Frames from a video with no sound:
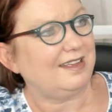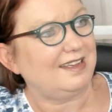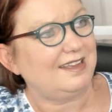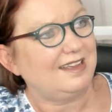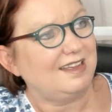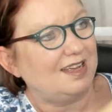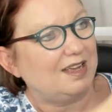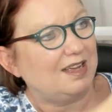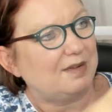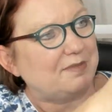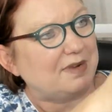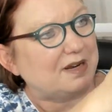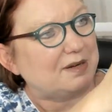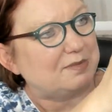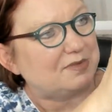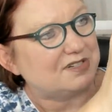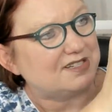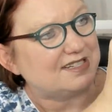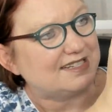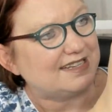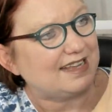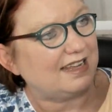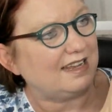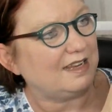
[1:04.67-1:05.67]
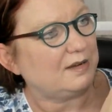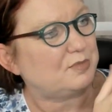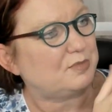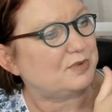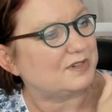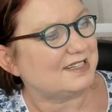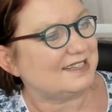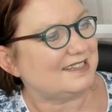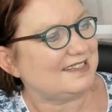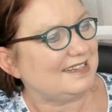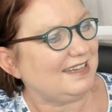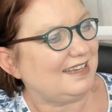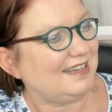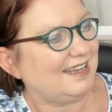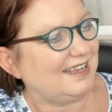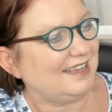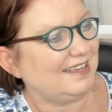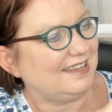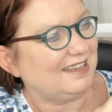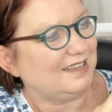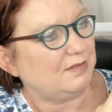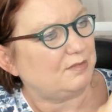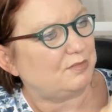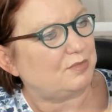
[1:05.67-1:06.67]
by Marcella Priscilla,
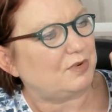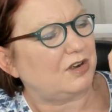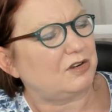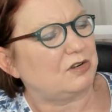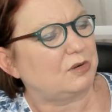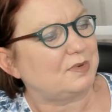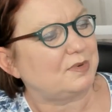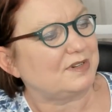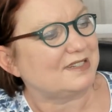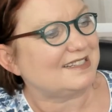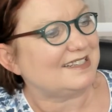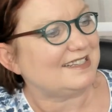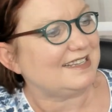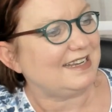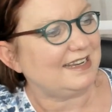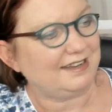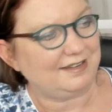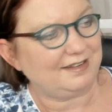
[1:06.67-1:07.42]
or Priscilla.